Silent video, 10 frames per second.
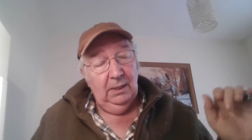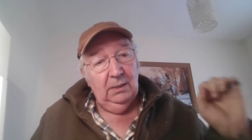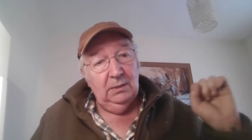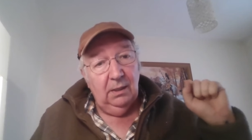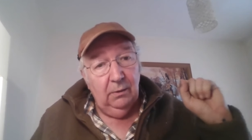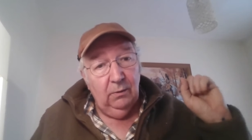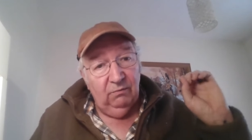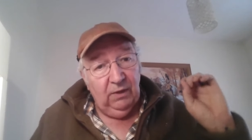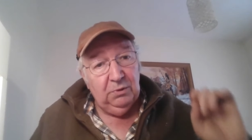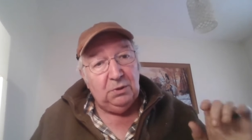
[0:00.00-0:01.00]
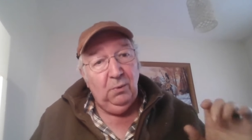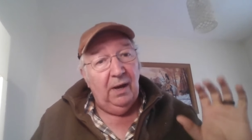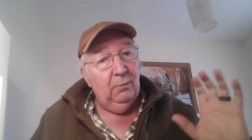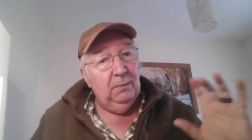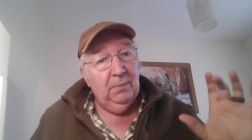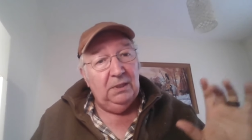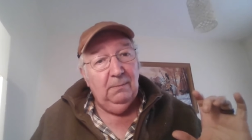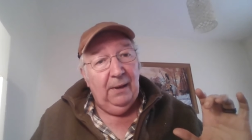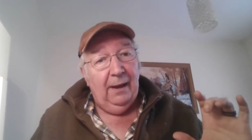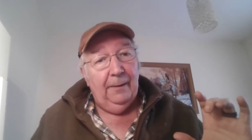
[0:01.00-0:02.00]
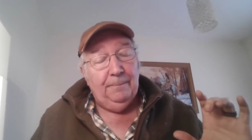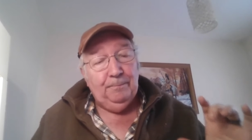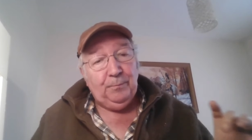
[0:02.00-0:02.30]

So if they were square, yeah. it wouldn't be so bad.